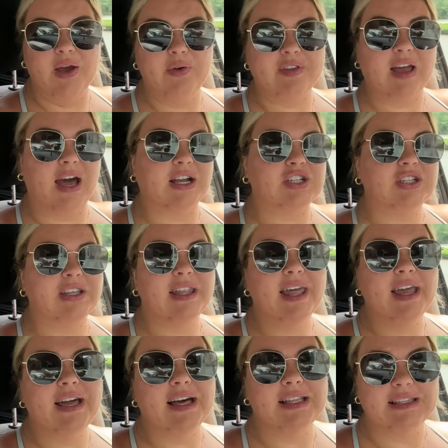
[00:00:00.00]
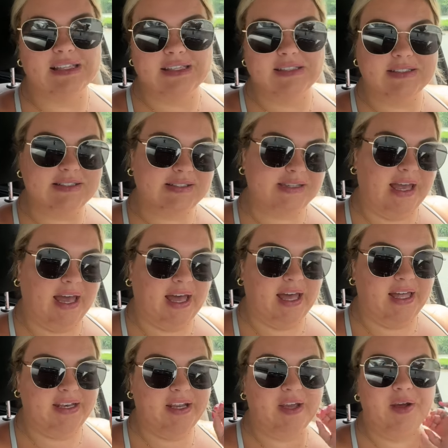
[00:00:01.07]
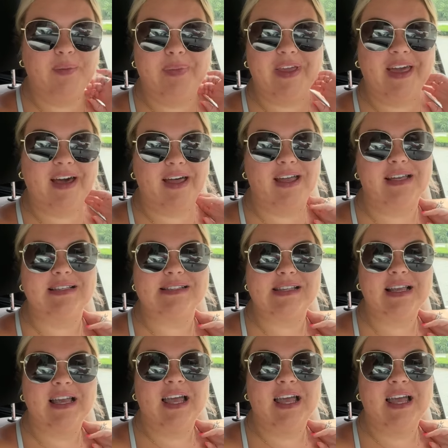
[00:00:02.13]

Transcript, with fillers: It was actually like a little sad because,